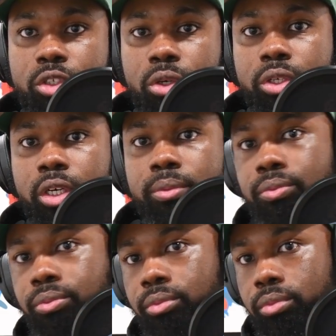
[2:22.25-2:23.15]
Okay,
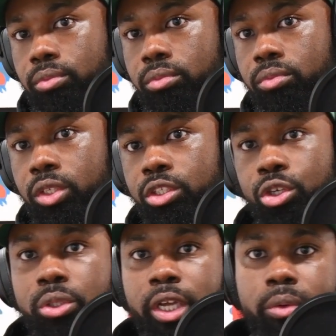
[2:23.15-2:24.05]

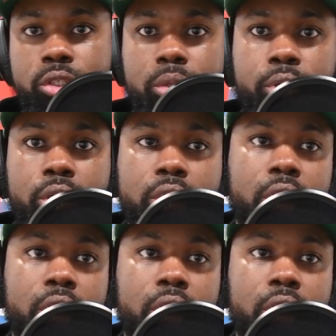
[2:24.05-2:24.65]
so that was the part